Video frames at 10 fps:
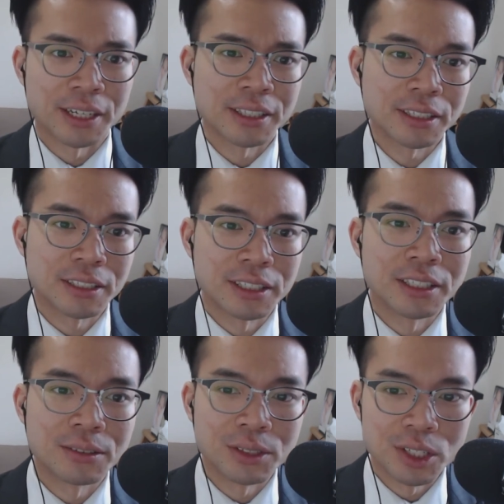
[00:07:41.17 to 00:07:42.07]
I think
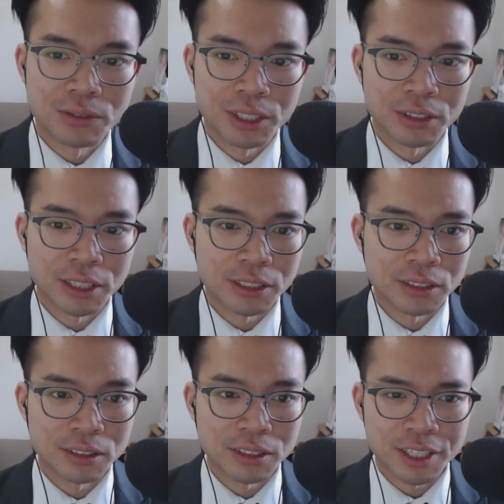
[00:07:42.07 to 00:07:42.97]
in a future video I can